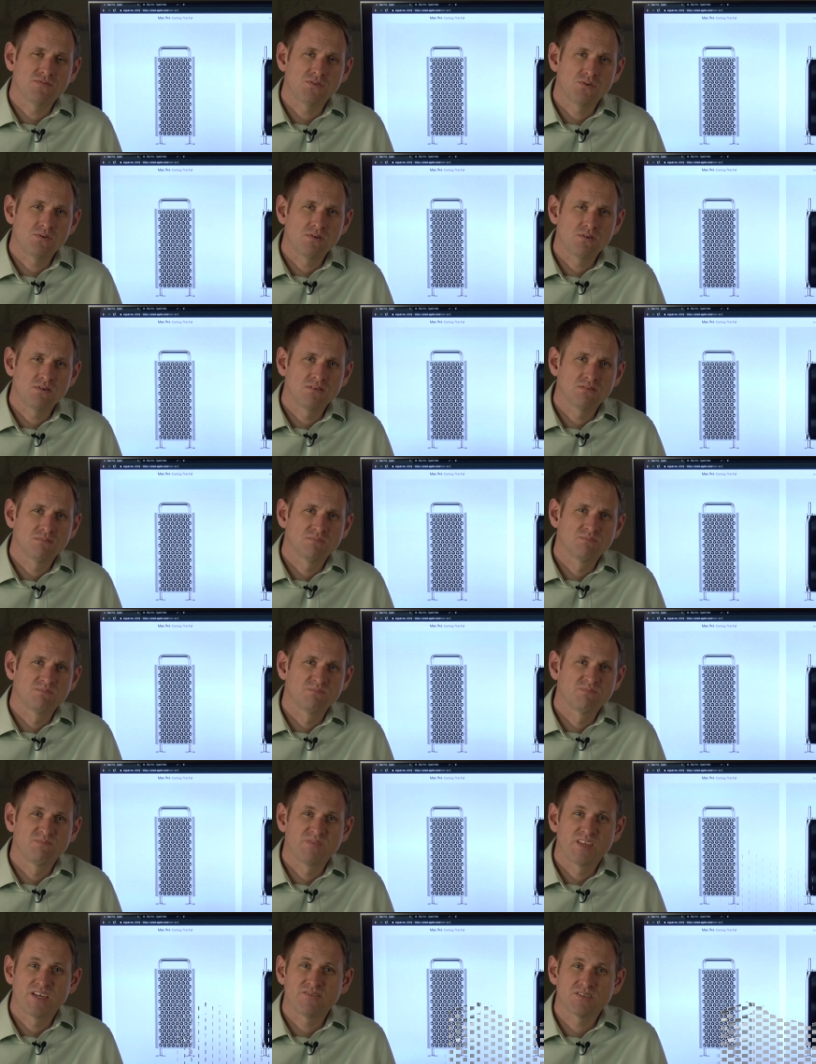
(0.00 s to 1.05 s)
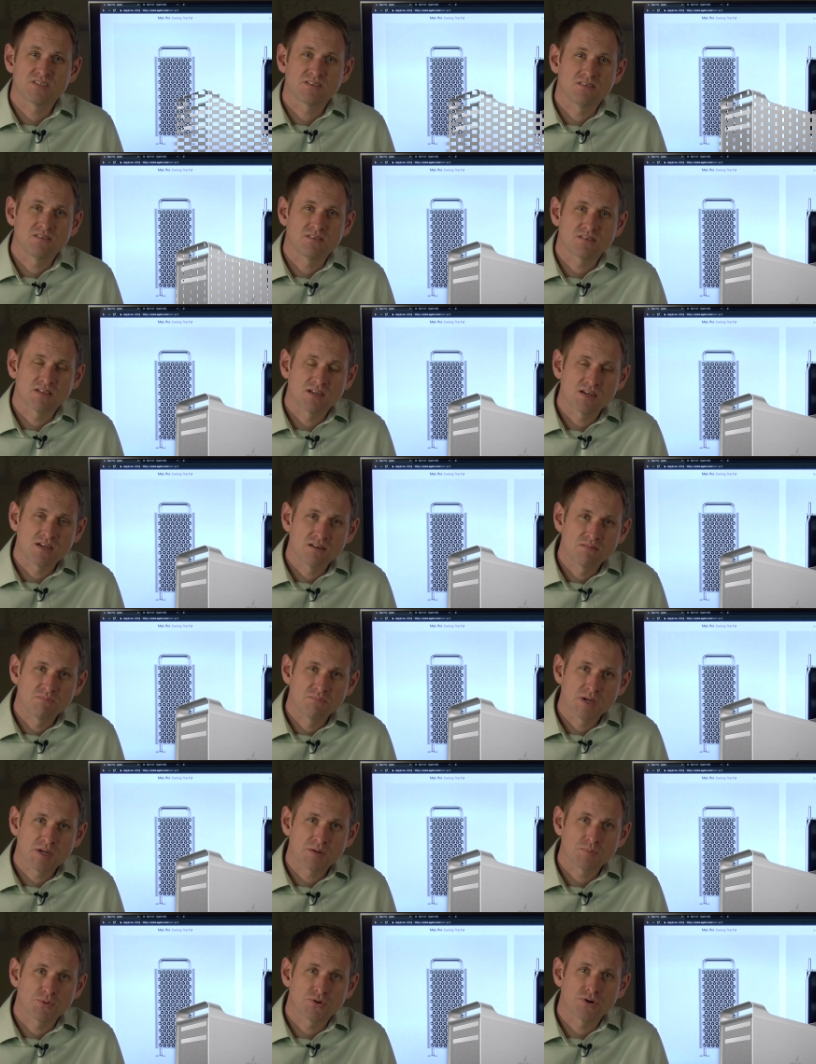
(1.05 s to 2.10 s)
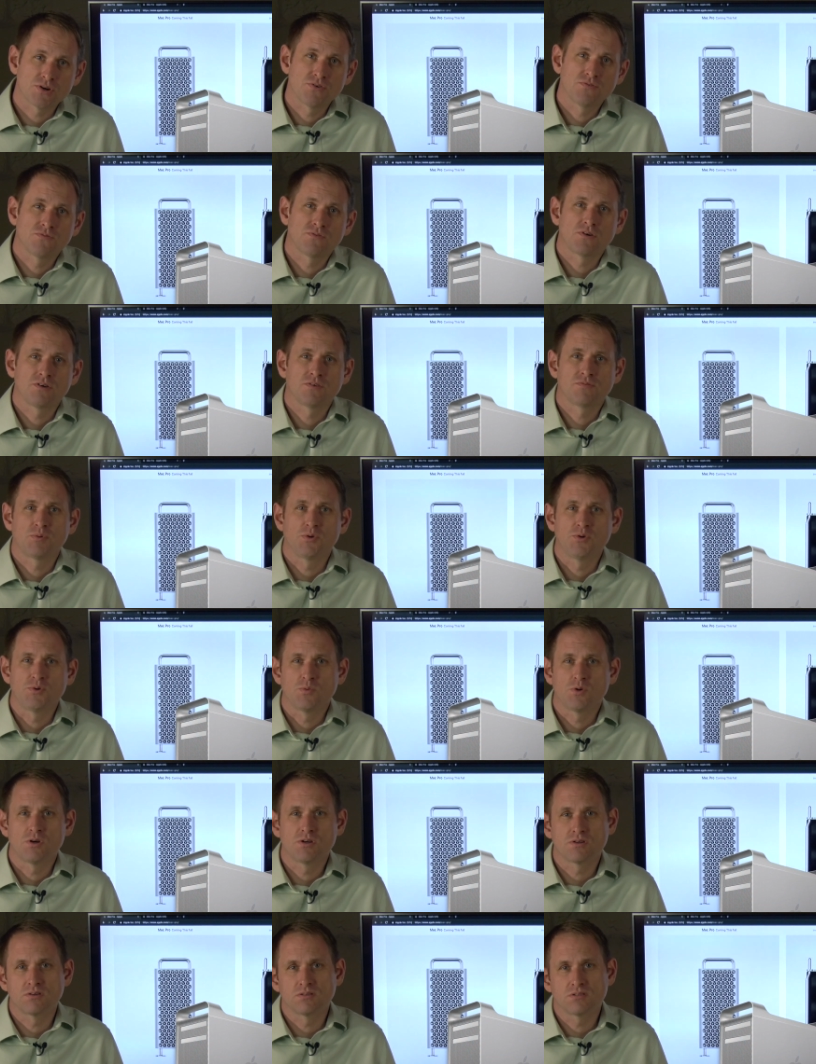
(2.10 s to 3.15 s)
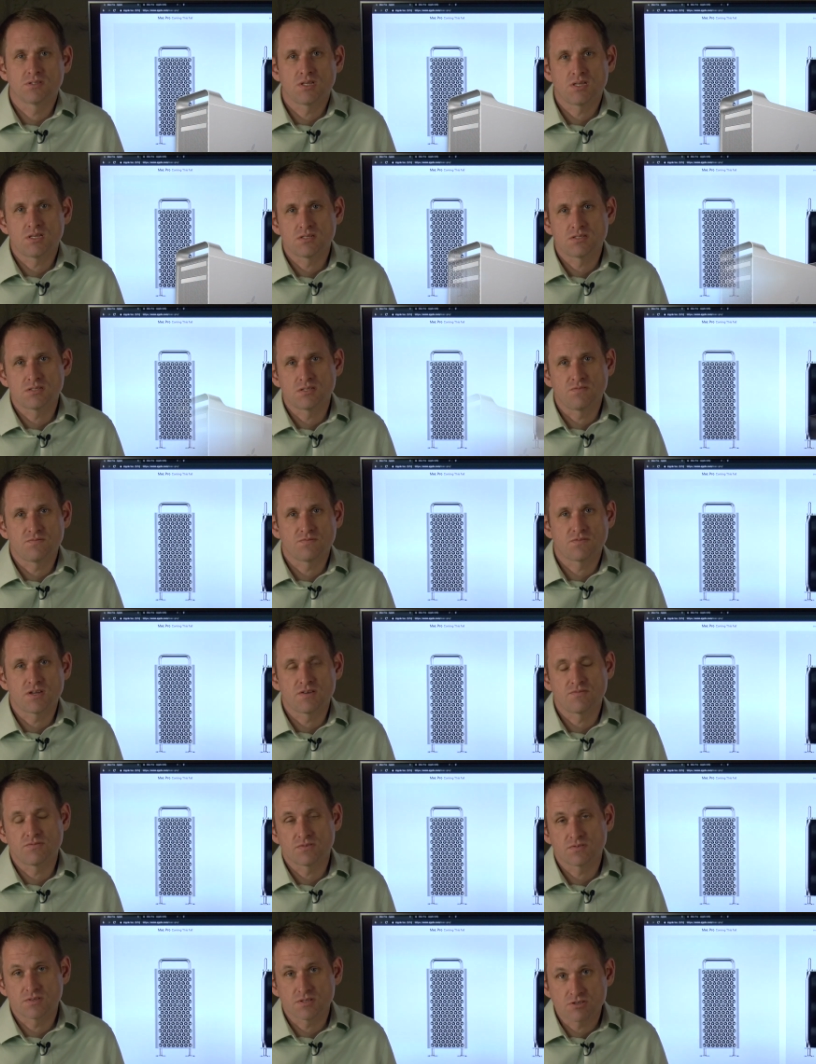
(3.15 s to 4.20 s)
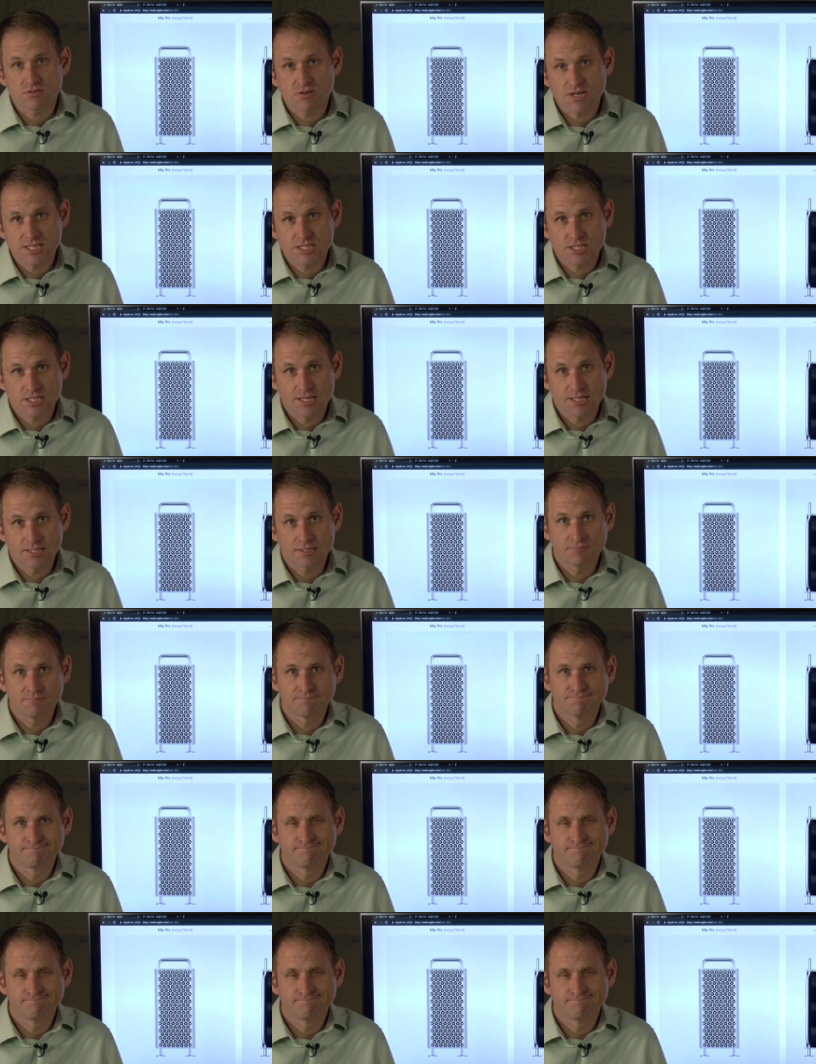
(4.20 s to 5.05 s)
for ever since that Mac Pro 5.1 got ditched in favour of the trash can.